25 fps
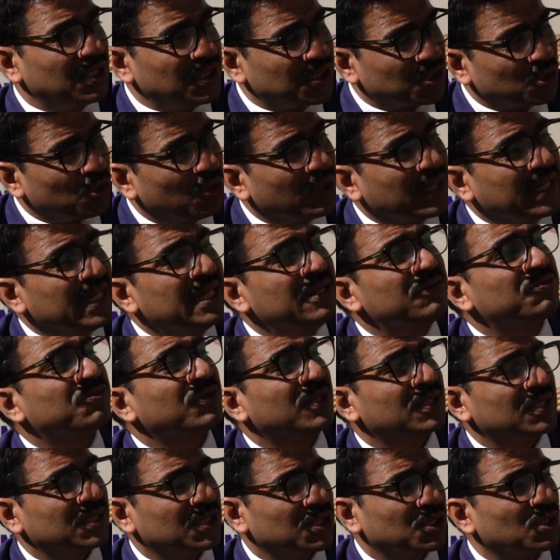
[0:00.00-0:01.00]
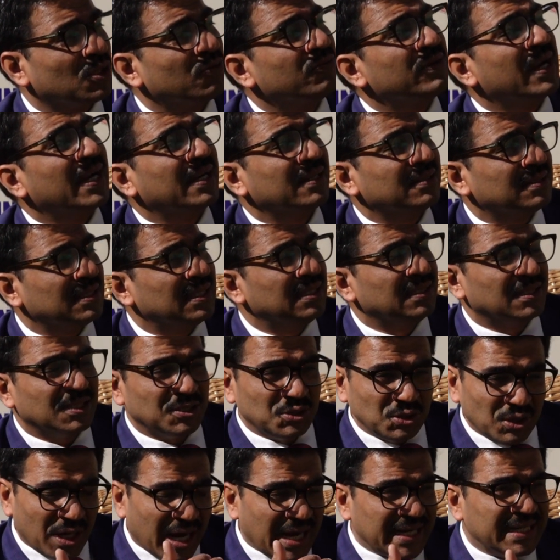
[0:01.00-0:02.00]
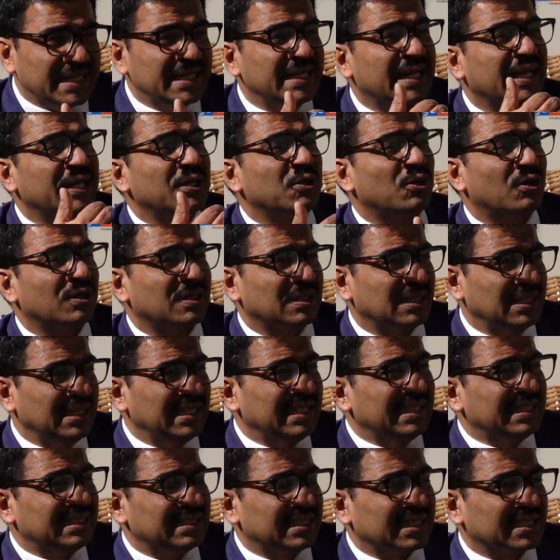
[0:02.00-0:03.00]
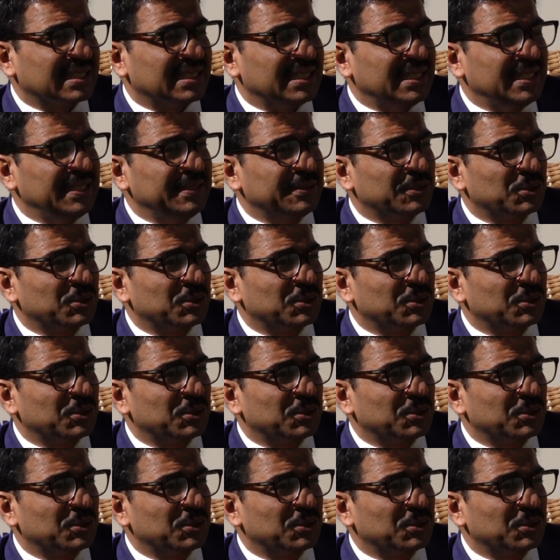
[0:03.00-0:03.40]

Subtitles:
strong infrastructure of data centers, the IT cannot succeed.